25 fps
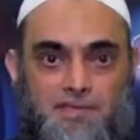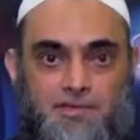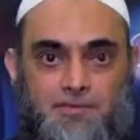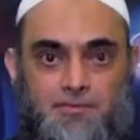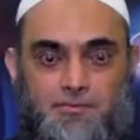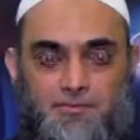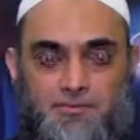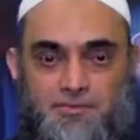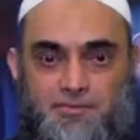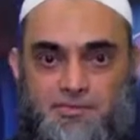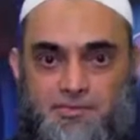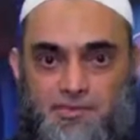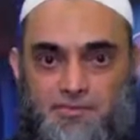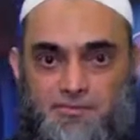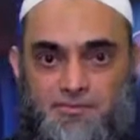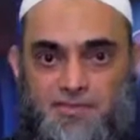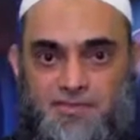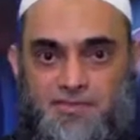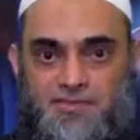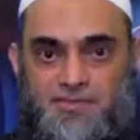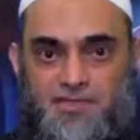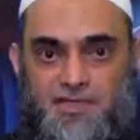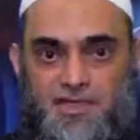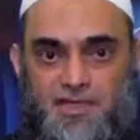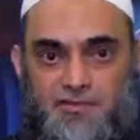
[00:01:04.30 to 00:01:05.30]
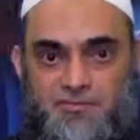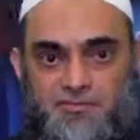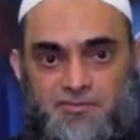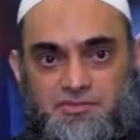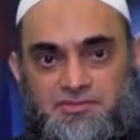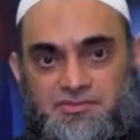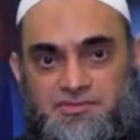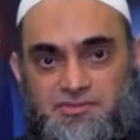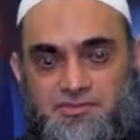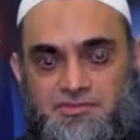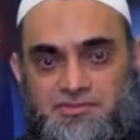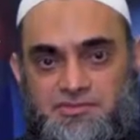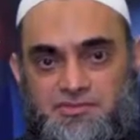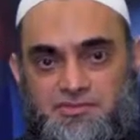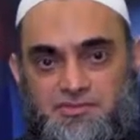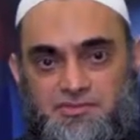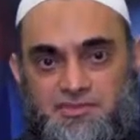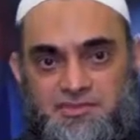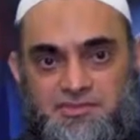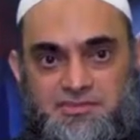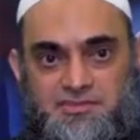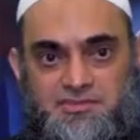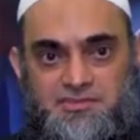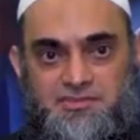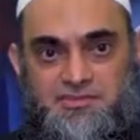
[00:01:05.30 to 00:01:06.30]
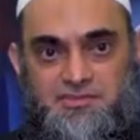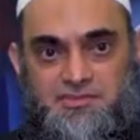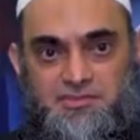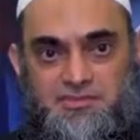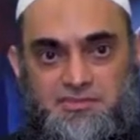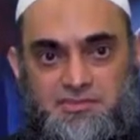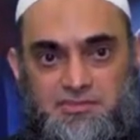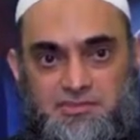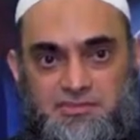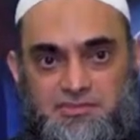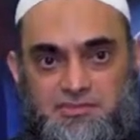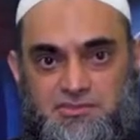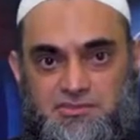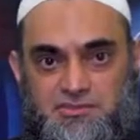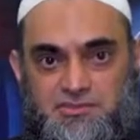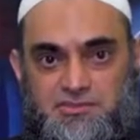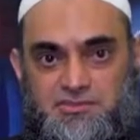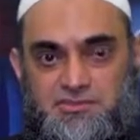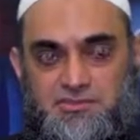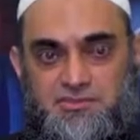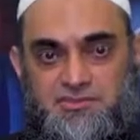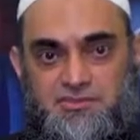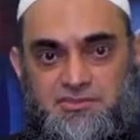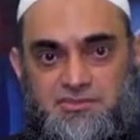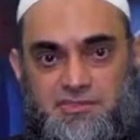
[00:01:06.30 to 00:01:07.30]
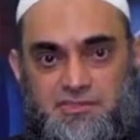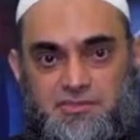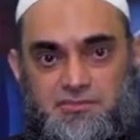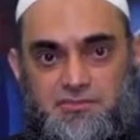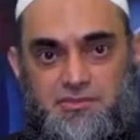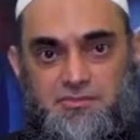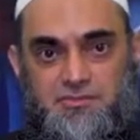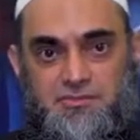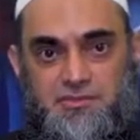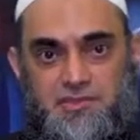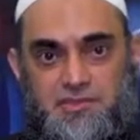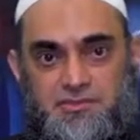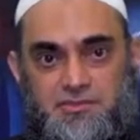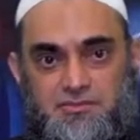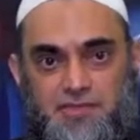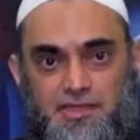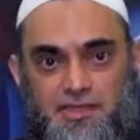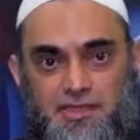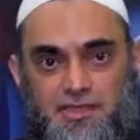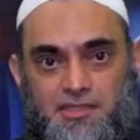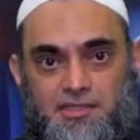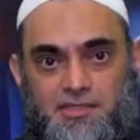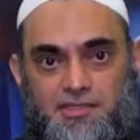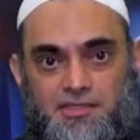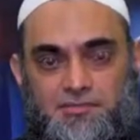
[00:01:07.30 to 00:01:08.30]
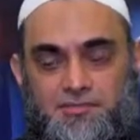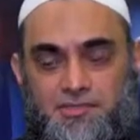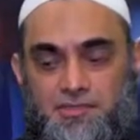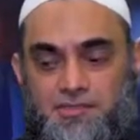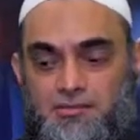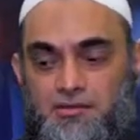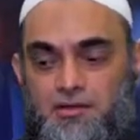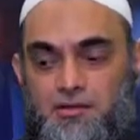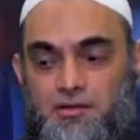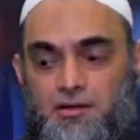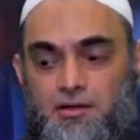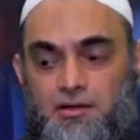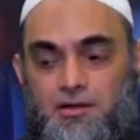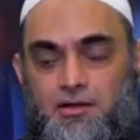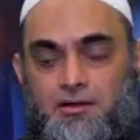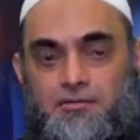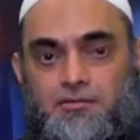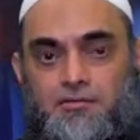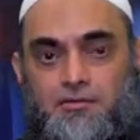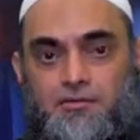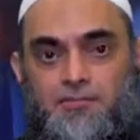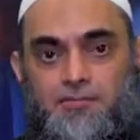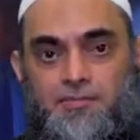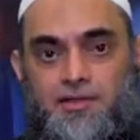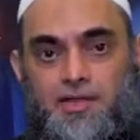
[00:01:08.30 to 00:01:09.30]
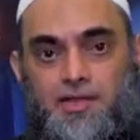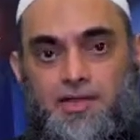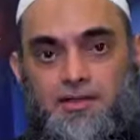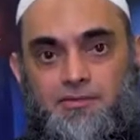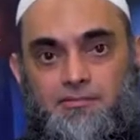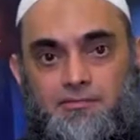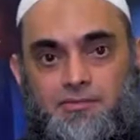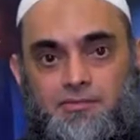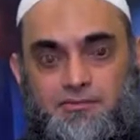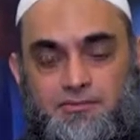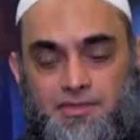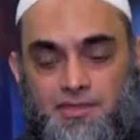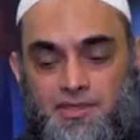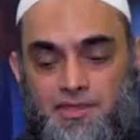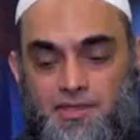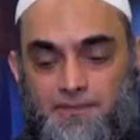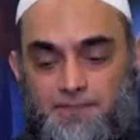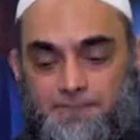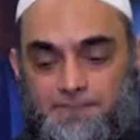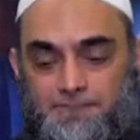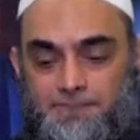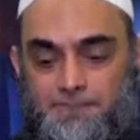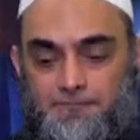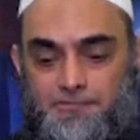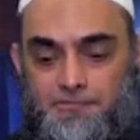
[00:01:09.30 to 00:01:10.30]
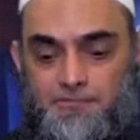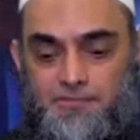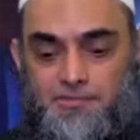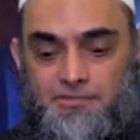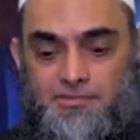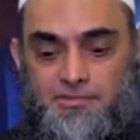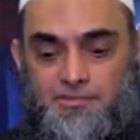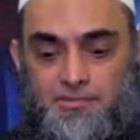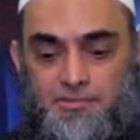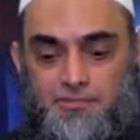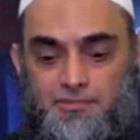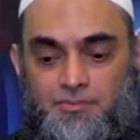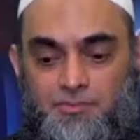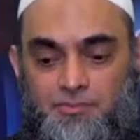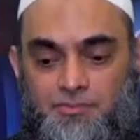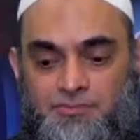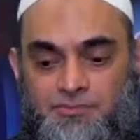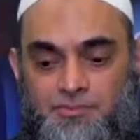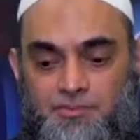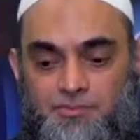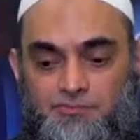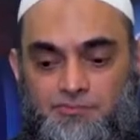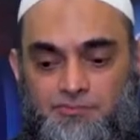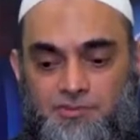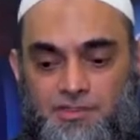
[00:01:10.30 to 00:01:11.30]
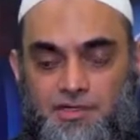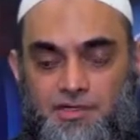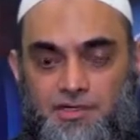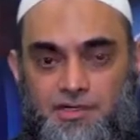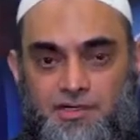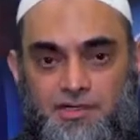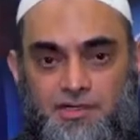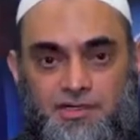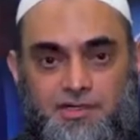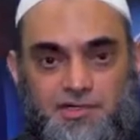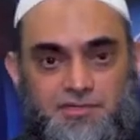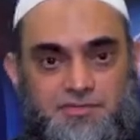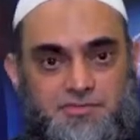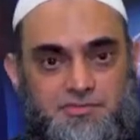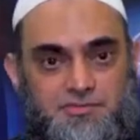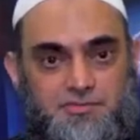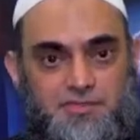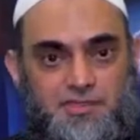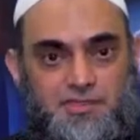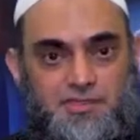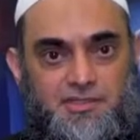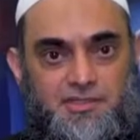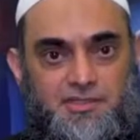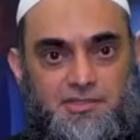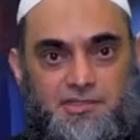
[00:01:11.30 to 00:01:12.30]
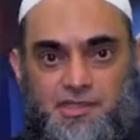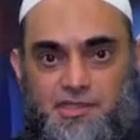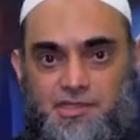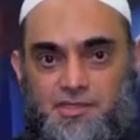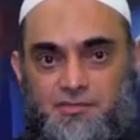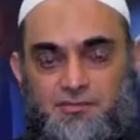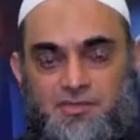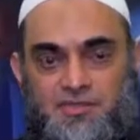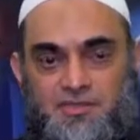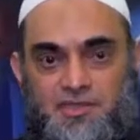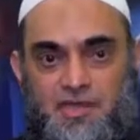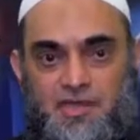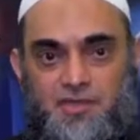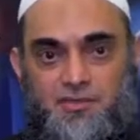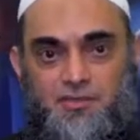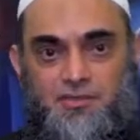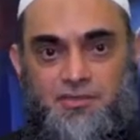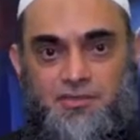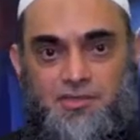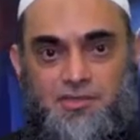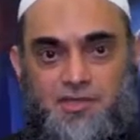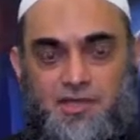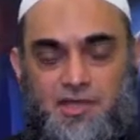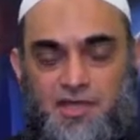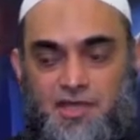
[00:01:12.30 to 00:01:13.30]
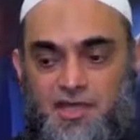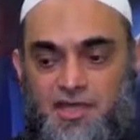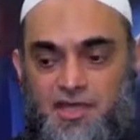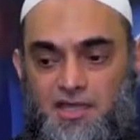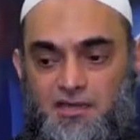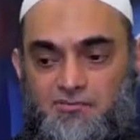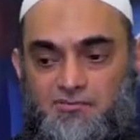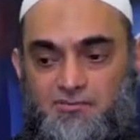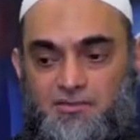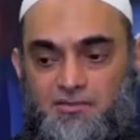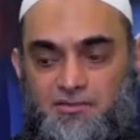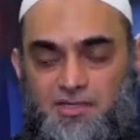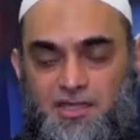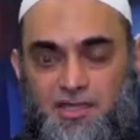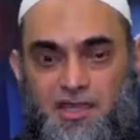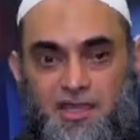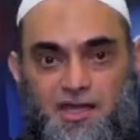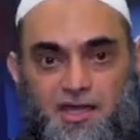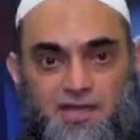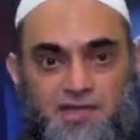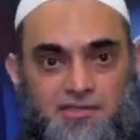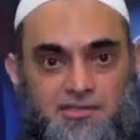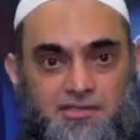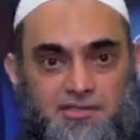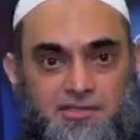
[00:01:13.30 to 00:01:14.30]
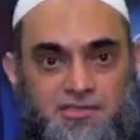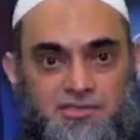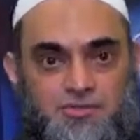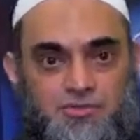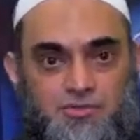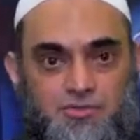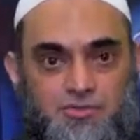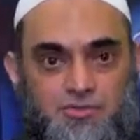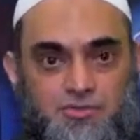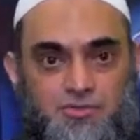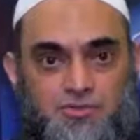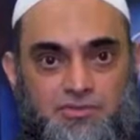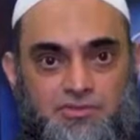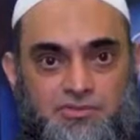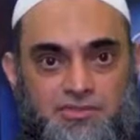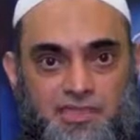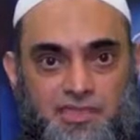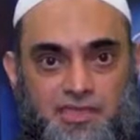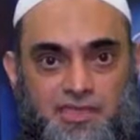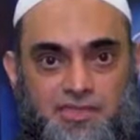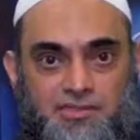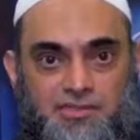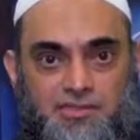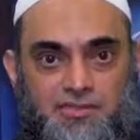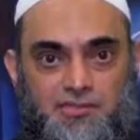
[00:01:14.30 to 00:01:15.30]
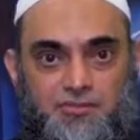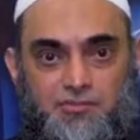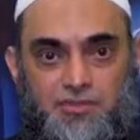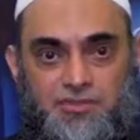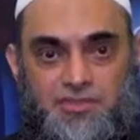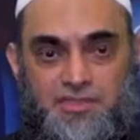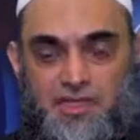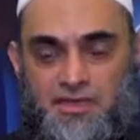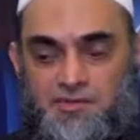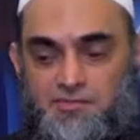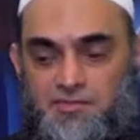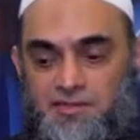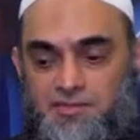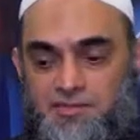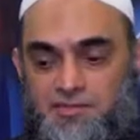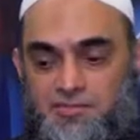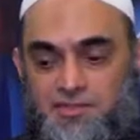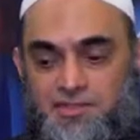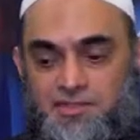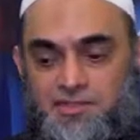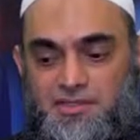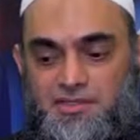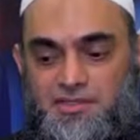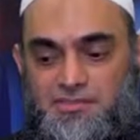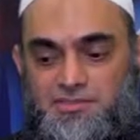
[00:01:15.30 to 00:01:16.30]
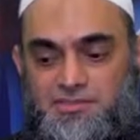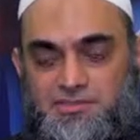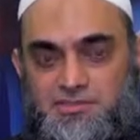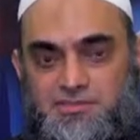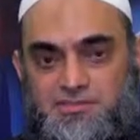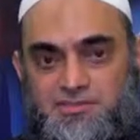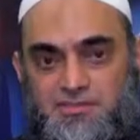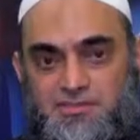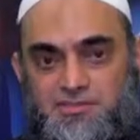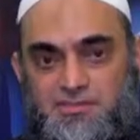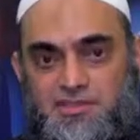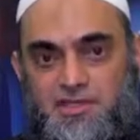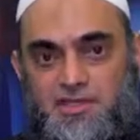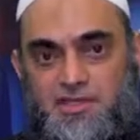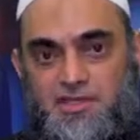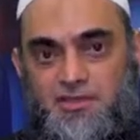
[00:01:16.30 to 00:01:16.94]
it was Ibn Ishaq which does not exist today so the seerah that we read today it is being all compiled from the the books of uh, history like Bidayah wa Nihaya from the Ahadith books and whatever is being existed